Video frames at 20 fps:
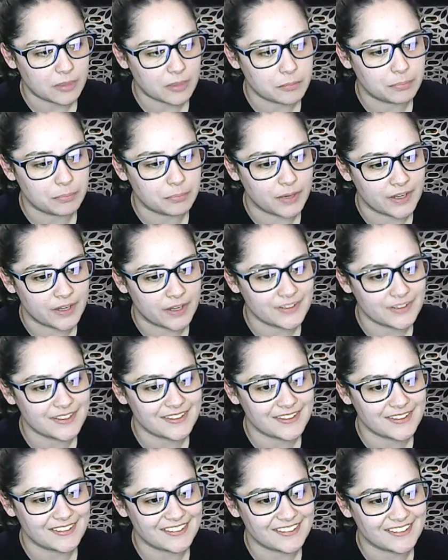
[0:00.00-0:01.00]

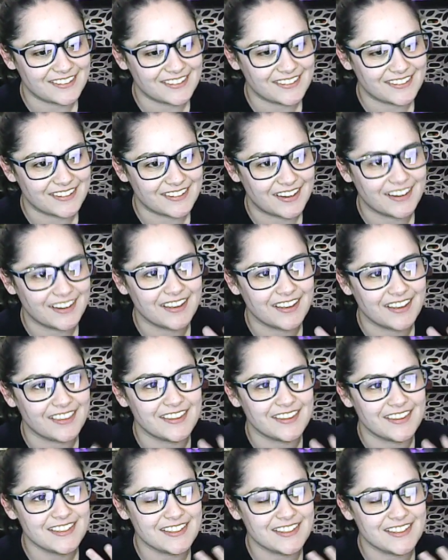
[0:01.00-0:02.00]
But again,
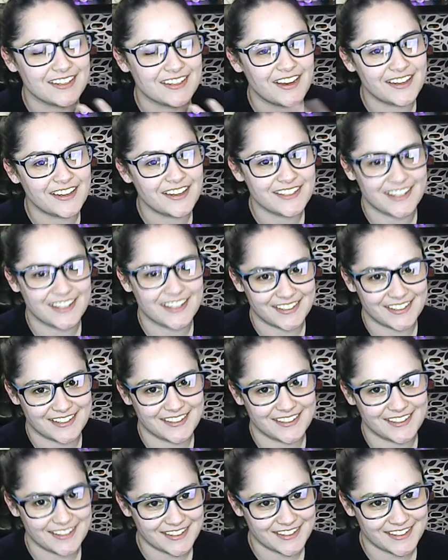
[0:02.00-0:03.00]
this is an
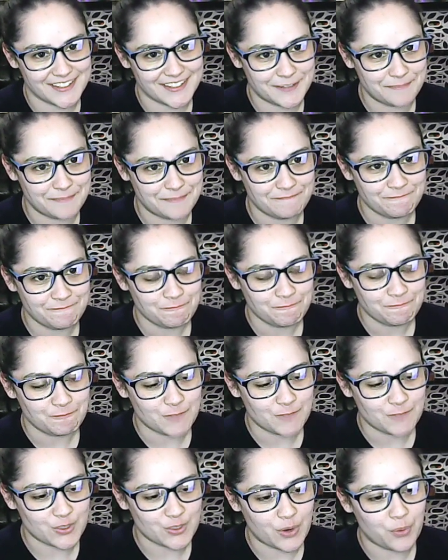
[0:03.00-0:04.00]
untested system,
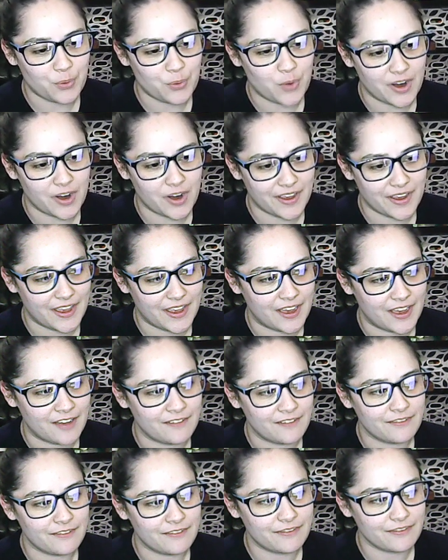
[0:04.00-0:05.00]
so I want to
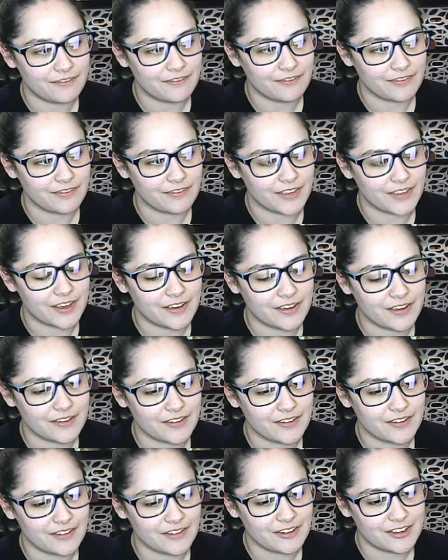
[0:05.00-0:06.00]
have like
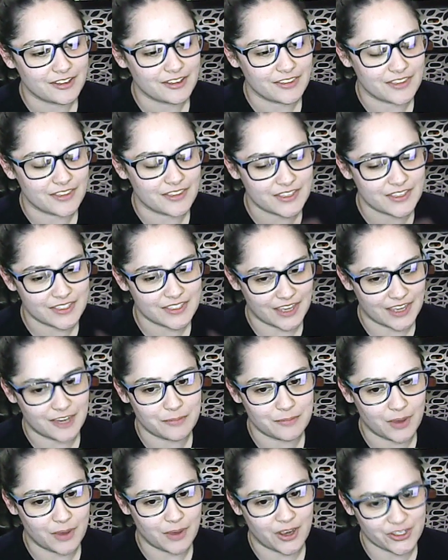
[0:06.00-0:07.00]
the
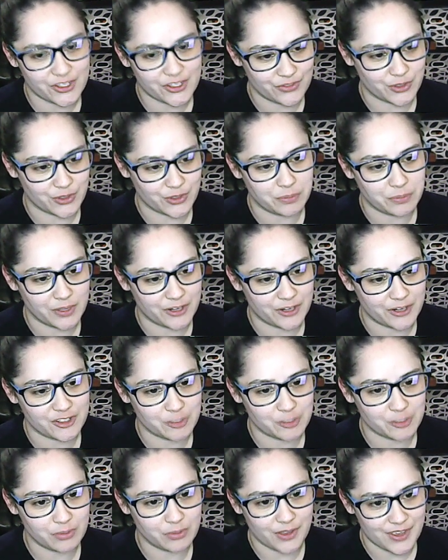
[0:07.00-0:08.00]
sandbox for the players
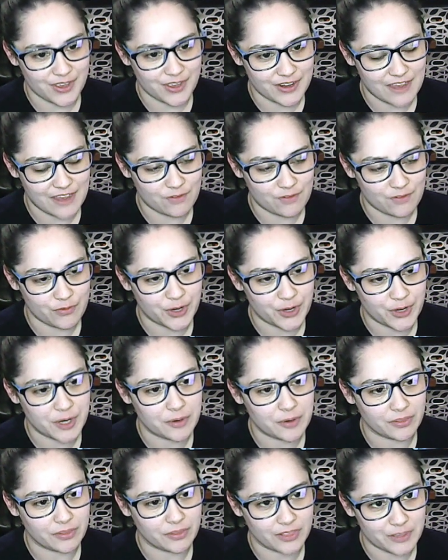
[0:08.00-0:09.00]
to play in, have a
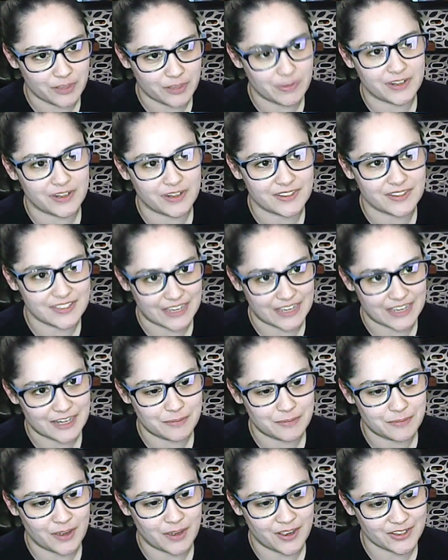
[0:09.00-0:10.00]
very limited
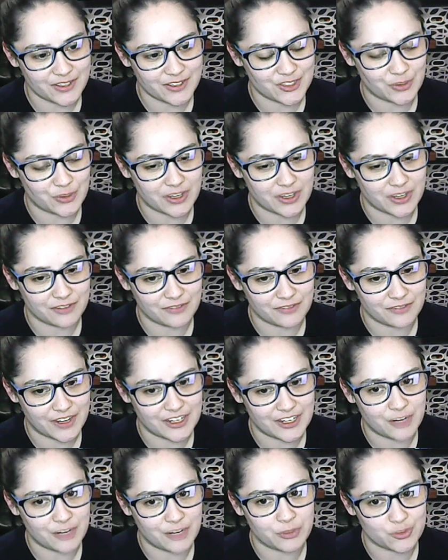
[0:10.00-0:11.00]
sandbox so I can
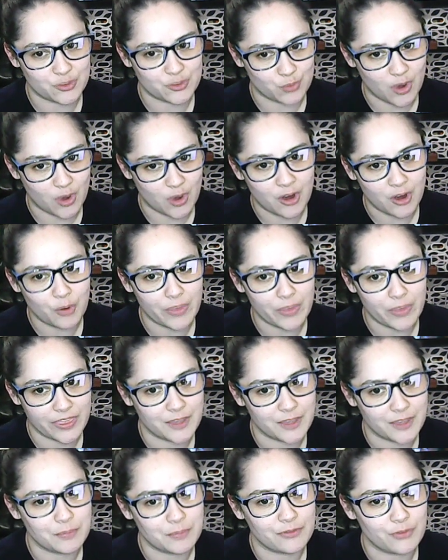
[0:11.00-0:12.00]
find out what's wrong with
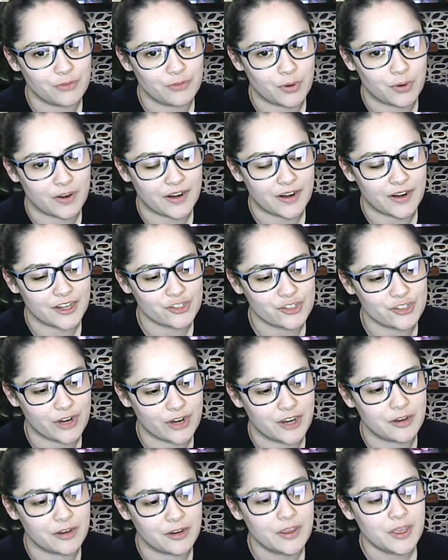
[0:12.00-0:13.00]
it before I try
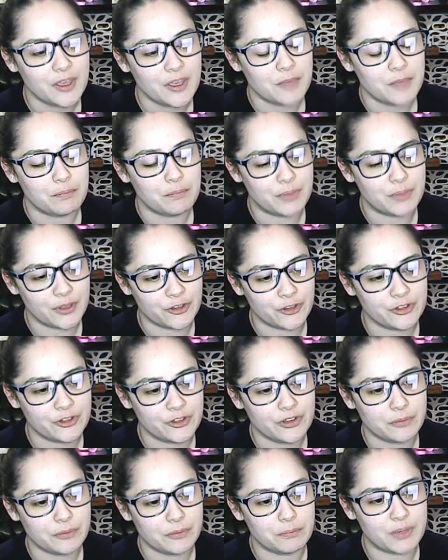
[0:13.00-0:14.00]
and build
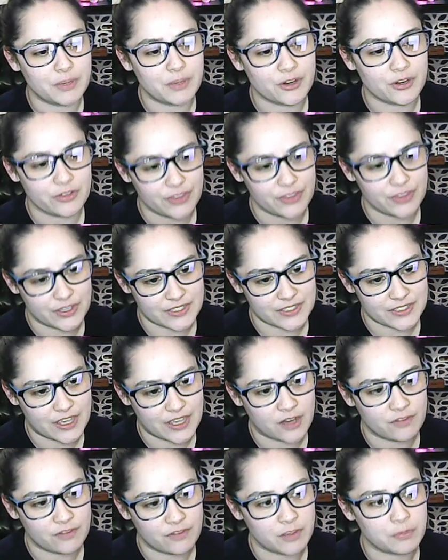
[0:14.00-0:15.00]
bigger things
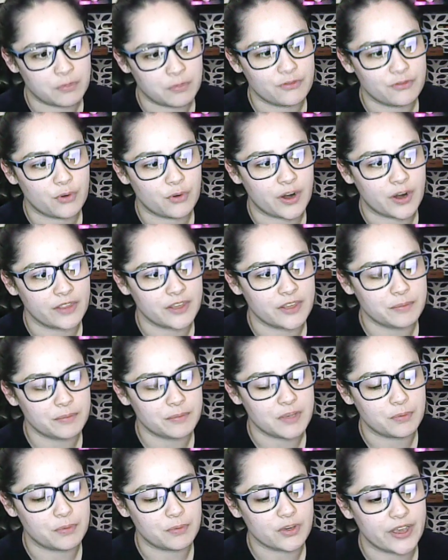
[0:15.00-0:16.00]
out of it, before I let
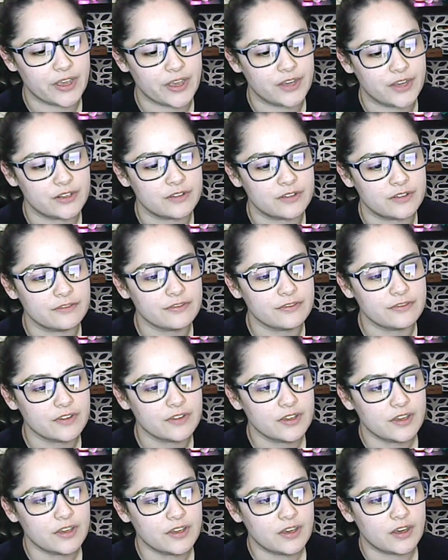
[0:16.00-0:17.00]
people kind of
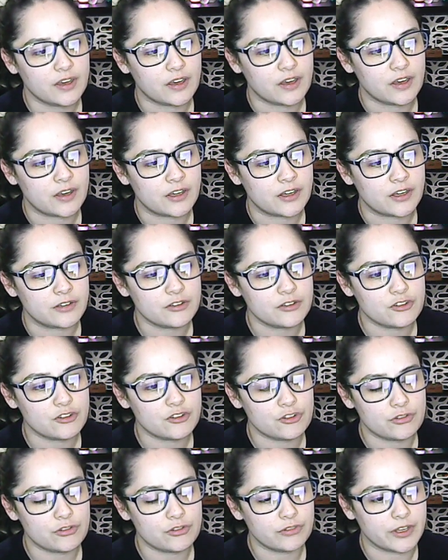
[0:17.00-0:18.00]

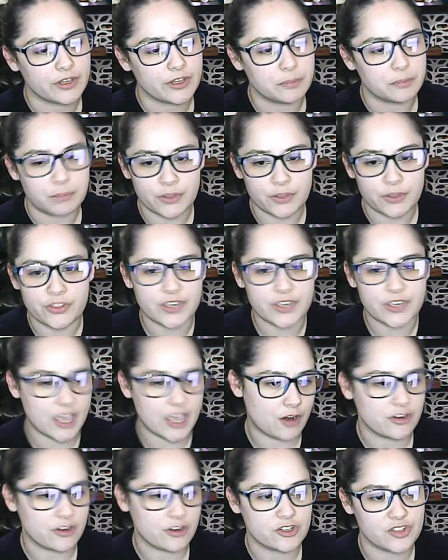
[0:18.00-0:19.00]
like build the
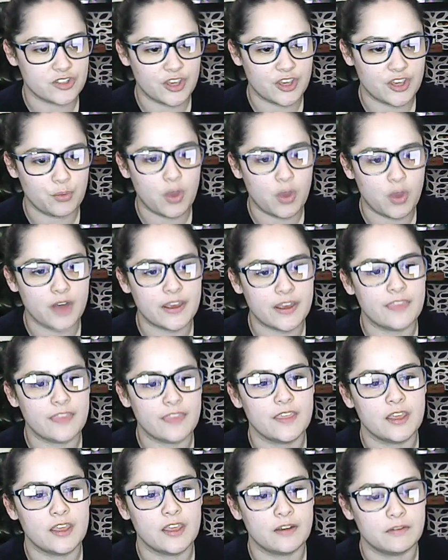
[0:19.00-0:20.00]
characters they want and
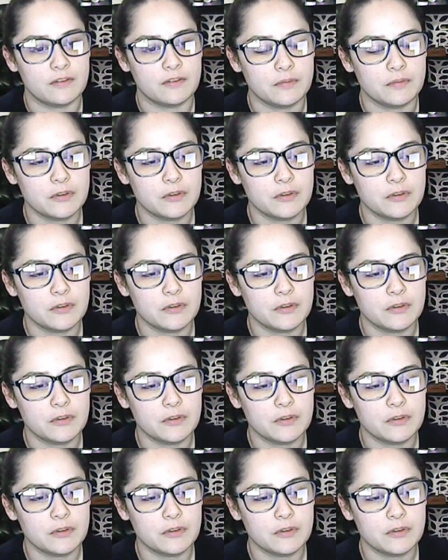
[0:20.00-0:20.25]
then